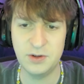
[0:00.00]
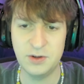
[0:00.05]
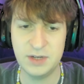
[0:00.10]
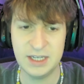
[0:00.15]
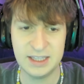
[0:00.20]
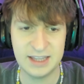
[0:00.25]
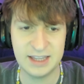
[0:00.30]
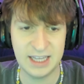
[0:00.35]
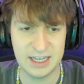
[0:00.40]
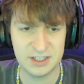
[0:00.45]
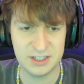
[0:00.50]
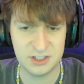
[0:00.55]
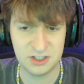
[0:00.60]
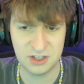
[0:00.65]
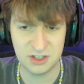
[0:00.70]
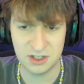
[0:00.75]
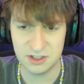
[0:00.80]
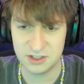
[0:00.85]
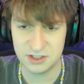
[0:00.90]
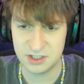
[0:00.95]
get that
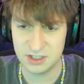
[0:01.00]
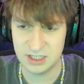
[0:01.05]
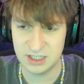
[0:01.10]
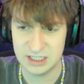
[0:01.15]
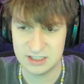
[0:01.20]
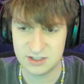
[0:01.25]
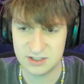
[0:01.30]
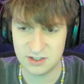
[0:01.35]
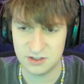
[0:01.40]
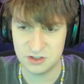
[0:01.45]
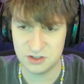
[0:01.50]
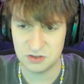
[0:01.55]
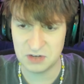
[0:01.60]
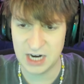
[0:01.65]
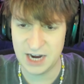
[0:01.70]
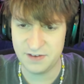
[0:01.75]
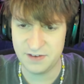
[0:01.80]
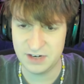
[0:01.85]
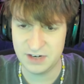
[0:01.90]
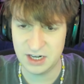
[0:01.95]
Shulker and start
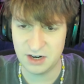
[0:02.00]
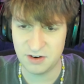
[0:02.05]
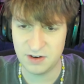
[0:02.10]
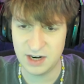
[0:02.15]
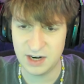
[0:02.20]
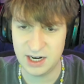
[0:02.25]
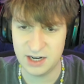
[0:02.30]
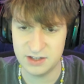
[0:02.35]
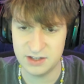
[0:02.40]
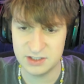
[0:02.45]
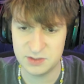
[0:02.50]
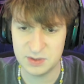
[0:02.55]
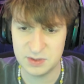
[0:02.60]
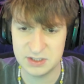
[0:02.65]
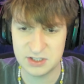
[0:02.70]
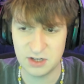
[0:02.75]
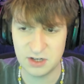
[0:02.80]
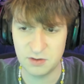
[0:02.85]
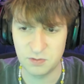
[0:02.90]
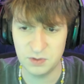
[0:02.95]
driving it around so we can
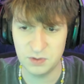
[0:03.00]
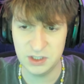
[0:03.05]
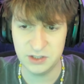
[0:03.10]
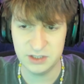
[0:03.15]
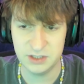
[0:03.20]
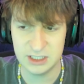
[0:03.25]
start really